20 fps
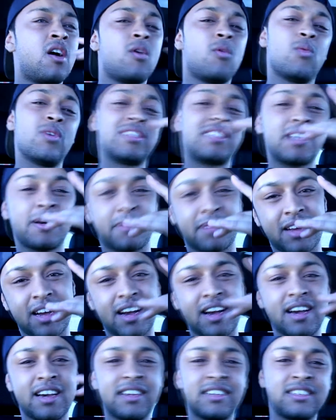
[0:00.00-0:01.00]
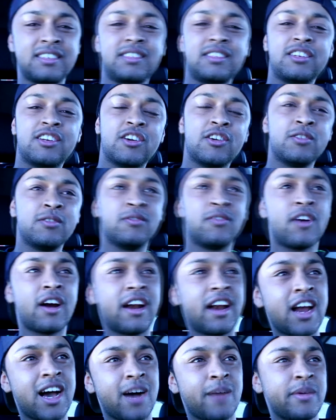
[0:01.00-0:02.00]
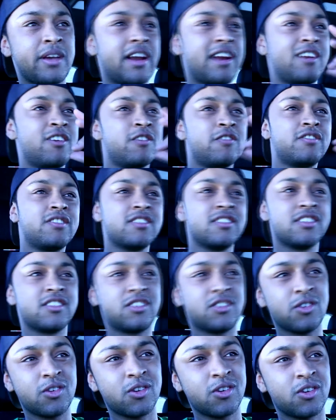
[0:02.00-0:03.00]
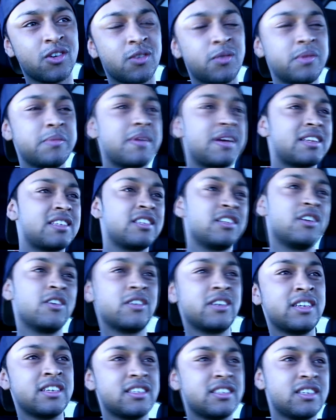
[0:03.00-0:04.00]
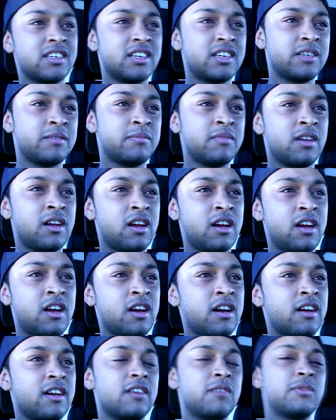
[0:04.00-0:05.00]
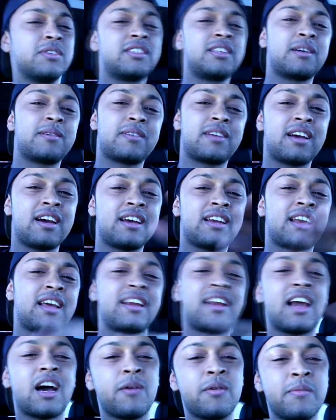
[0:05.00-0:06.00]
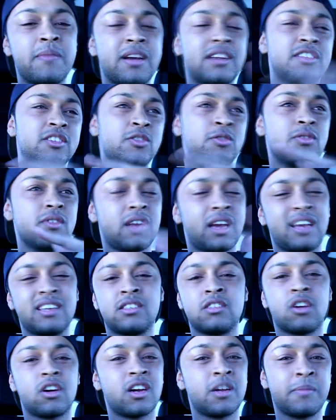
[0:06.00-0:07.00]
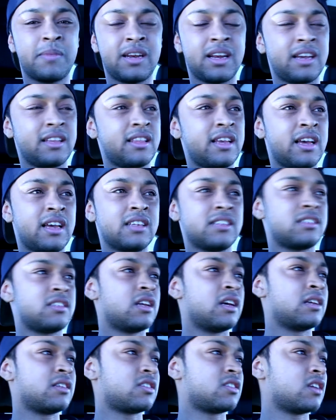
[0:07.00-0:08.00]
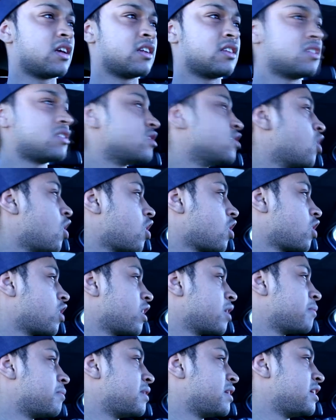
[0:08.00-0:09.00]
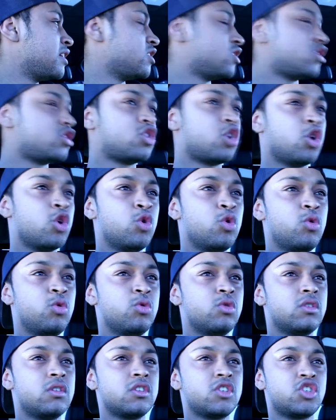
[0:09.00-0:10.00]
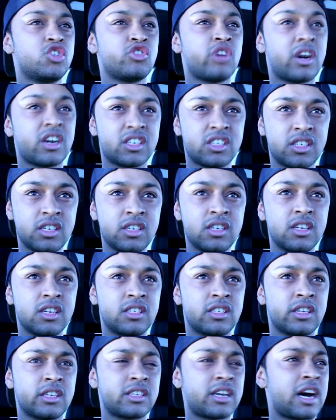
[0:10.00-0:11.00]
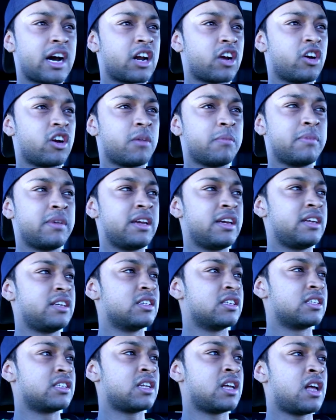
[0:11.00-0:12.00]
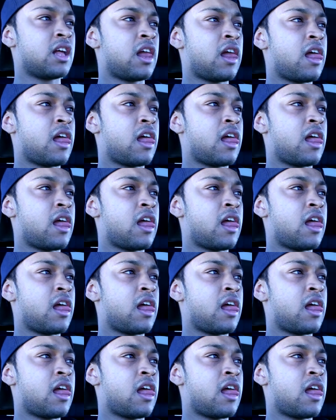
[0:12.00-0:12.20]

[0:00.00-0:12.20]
what's up guys, you know, right now we're heading off to the store, we're about to go get some, what's up guy, like, now we're about to do, like, it's not gonna be like that. It's not gonna be too structured. It's just kind of gonna be just